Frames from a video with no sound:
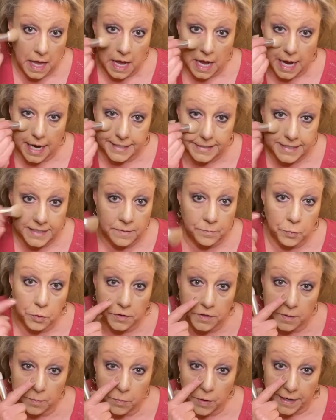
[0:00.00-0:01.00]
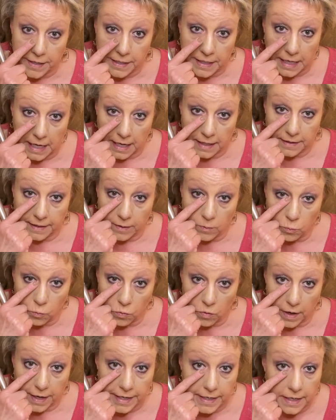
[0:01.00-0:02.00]
I didn't put the brightening highlight
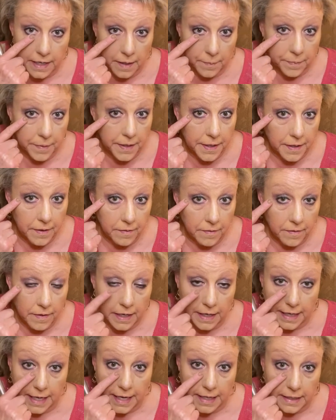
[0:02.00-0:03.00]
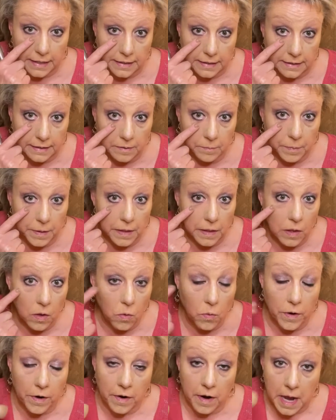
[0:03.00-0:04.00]
right up here. I had it a little bit
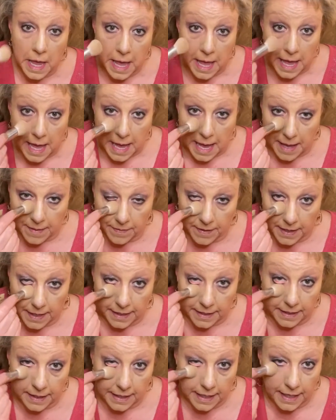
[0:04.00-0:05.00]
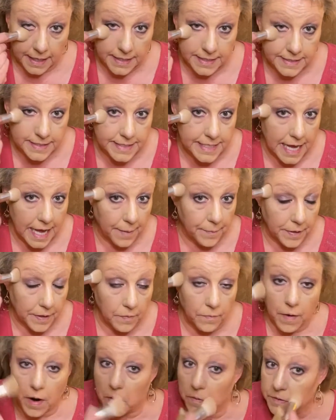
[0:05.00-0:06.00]
lower, and then I can kind of dab it
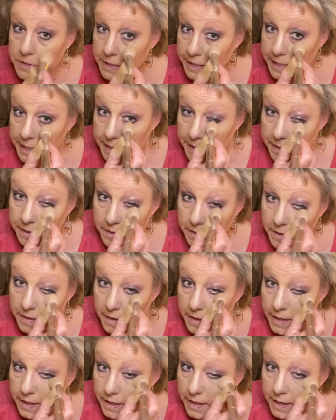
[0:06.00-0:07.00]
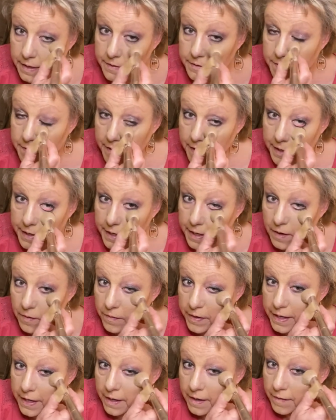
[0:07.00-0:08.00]
around to get it into that
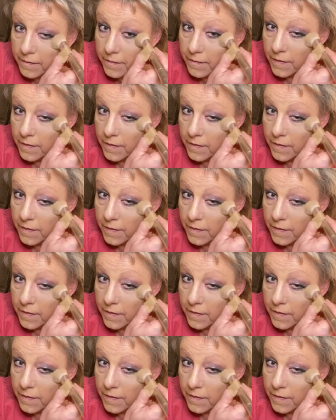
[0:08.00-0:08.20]
area.